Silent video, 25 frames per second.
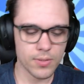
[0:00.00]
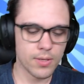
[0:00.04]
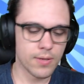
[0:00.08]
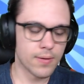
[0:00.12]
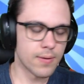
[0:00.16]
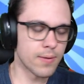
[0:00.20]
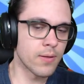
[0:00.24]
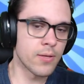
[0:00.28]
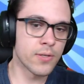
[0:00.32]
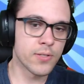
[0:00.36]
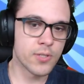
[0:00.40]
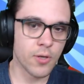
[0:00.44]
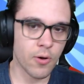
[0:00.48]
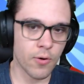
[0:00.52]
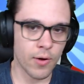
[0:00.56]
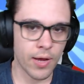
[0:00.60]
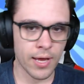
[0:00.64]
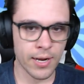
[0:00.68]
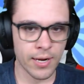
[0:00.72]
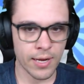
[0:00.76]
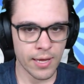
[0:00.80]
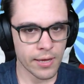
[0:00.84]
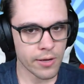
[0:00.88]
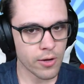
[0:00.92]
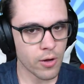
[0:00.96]
Let's go ahead
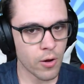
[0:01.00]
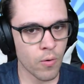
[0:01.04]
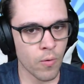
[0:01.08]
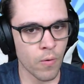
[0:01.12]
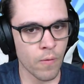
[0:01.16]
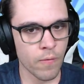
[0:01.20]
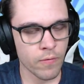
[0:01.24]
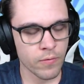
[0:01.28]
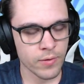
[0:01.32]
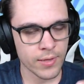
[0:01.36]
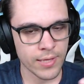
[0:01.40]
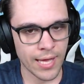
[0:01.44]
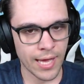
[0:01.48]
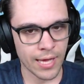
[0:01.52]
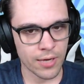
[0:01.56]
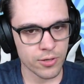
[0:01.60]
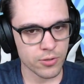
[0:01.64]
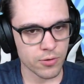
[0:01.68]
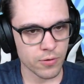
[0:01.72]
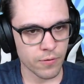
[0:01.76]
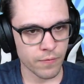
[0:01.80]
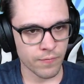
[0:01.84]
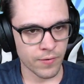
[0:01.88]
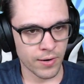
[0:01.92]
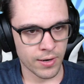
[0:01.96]
and go over the actual
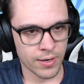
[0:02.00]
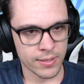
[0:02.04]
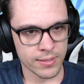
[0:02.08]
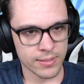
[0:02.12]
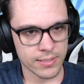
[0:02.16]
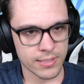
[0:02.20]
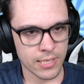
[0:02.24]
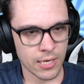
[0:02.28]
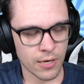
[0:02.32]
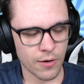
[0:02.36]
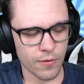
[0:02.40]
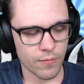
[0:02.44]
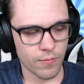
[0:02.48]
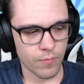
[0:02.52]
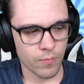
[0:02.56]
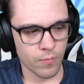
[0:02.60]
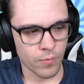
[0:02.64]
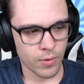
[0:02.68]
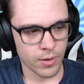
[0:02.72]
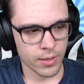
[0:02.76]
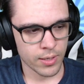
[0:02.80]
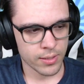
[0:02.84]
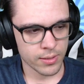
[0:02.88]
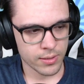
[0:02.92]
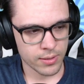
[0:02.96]
event itself,
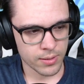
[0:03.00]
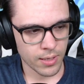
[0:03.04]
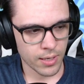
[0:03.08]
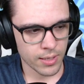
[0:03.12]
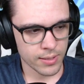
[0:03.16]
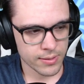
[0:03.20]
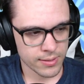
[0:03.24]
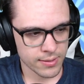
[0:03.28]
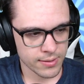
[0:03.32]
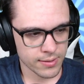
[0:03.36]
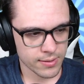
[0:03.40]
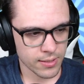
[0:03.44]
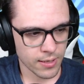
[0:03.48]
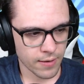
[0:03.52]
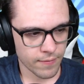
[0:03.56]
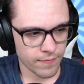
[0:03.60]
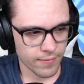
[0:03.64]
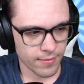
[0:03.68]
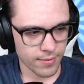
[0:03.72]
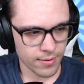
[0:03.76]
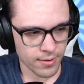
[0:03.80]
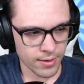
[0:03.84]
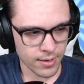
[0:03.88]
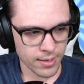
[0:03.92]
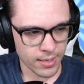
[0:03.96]
what it does and stuff.
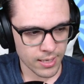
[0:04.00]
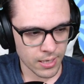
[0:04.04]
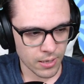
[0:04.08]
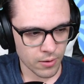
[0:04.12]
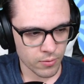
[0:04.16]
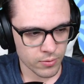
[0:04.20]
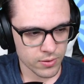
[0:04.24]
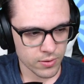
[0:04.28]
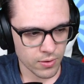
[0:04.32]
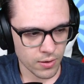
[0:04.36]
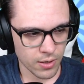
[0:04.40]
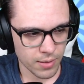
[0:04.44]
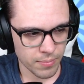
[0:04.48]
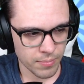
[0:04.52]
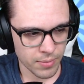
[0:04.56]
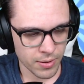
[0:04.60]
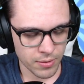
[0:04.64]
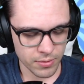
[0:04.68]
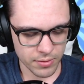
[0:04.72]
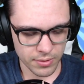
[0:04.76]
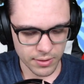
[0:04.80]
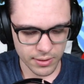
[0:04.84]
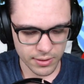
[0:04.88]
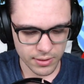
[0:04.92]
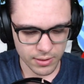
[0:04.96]
I'll talk about
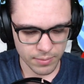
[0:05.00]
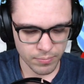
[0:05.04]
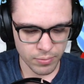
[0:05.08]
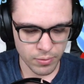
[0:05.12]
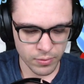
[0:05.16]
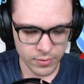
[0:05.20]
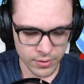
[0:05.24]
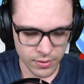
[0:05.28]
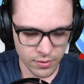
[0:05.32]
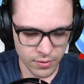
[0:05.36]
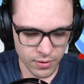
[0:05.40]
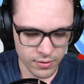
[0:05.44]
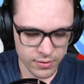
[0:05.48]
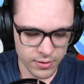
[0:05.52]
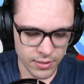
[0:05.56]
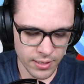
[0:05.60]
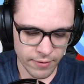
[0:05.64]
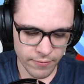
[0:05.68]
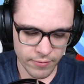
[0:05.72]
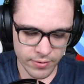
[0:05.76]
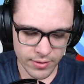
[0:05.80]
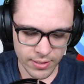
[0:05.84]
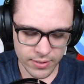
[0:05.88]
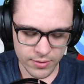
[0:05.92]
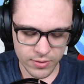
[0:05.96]
like the pros and cons and
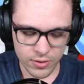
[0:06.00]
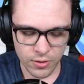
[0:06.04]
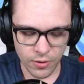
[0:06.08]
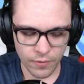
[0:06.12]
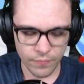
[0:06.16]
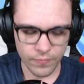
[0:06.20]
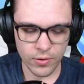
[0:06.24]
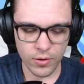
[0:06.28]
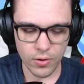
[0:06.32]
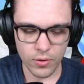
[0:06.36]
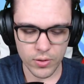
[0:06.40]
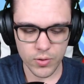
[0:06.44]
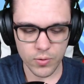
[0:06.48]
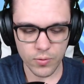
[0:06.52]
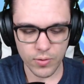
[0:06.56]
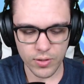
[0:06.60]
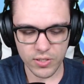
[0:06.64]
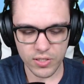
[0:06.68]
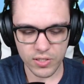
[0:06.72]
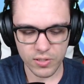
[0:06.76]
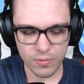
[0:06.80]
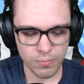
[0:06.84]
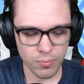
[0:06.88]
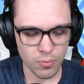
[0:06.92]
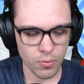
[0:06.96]
everything. So if you go to
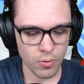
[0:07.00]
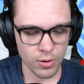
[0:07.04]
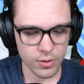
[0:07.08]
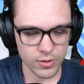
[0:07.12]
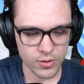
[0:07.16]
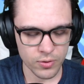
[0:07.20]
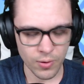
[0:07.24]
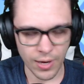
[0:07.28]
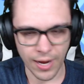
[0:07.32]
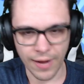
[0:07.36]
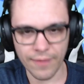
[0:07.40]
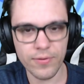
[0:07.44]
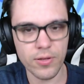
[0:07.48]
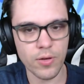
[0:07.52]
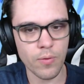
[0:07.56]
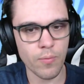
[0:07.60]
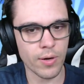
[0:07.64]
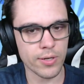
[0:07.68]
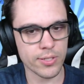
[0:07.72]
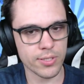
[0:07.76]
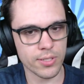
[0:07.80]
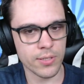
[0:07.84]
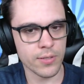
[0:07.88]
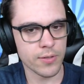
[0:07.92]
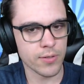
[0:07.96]
explore, so after you watch
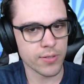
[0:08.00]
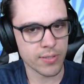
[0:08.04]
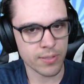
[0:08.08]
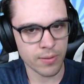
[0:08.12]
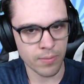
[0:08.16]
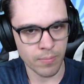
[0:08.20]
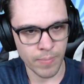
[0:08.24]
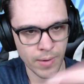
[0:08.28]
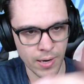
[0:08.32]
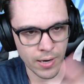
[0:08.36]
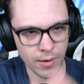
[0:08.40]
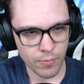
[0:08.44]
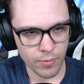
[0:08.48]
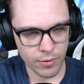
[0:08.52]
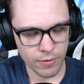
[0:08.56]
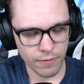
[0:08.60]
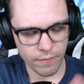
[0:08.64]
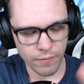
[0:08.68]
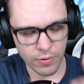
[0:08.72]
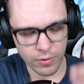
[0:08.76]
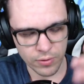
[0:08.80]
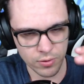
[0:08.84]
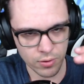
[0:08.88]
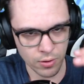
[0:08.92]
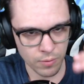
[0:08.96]
the little cinematic when you
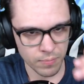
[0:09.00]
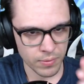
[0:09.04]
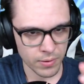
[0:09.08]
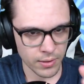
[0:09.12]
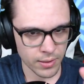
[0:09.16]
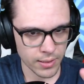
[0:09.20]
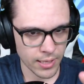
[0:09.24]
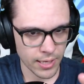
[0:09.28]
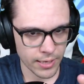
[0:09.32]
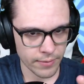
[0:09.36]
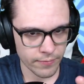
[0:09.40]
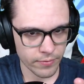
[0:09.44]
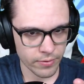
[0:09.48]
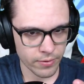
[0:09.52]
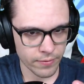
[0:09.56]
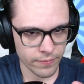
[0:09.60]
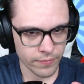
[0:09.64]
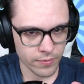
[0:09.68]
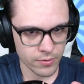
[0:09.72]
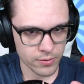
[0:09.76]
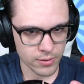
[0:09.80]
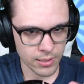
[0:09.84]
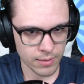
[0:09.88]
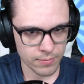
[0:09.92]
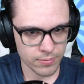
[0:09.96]
first open the game for the
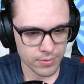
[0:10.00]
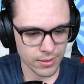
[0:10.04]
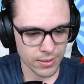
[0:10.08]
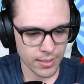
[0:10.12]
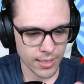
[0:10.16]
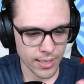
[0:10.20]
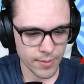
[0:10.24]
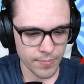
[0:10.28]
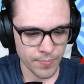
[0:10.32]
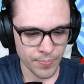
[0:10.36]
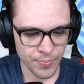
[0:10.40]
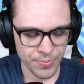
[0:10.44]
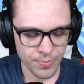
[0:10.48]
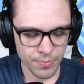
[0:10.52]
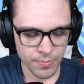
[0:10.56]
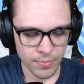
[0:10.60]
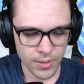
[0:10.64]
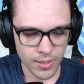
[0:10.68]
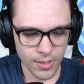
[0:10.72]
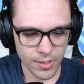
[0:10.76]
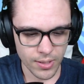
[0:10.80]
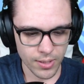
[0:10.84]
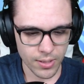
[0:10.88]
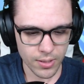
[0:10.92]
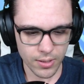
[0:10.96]
first time today,
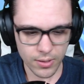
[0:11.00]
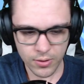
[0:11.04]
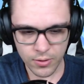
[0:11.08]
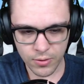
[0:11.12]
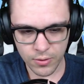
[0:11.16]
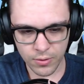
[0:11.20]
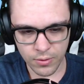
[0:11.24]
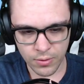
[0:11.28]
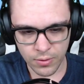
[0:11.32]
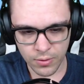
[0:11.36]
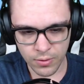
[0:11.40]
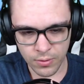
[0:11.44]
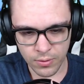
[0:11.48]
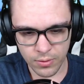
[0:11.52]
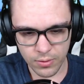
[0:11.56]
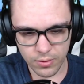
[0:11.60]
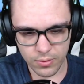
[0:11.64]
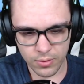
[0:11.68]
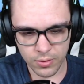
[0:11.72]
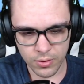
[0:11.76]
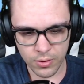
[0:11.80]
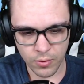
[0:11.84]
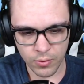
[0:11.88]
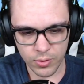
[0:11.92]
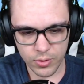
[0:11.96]
you'll
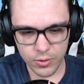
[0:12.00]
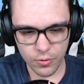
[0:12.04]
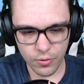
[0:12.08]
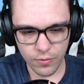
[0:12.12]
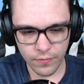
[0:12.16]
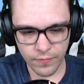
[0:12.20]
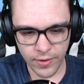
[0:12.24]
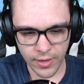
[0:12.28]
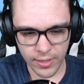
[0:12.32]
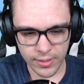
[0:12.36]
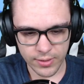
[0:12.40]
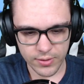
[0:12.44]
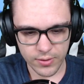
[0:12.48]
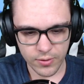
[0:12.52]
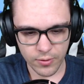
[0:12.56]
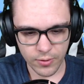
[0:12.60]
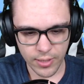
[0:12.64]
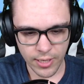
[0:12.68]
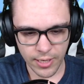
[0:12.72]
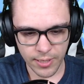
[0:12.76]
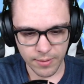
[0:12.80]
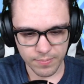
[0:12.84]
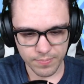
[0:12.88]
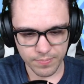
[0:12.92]
go to events, okay?